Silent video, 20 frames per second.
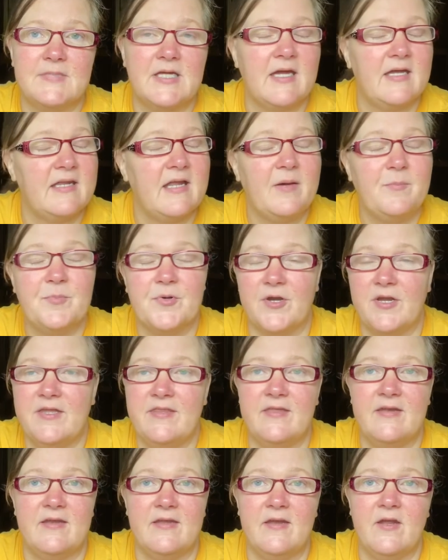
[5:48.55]
And I pray
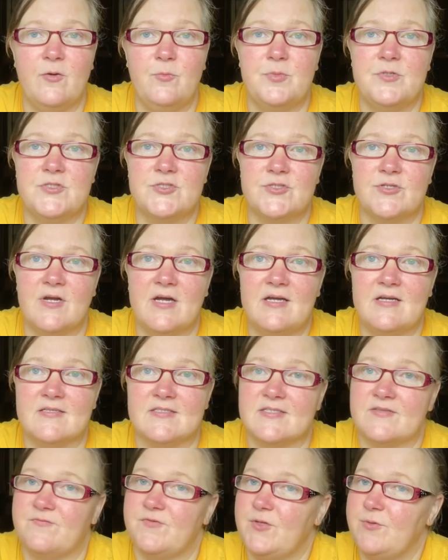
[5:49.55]
that it opens your
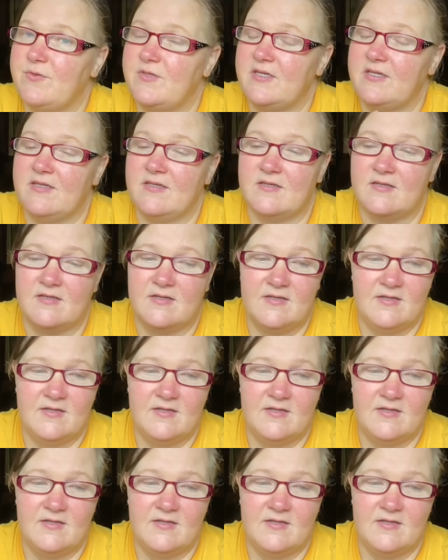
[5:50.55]
eyes if you think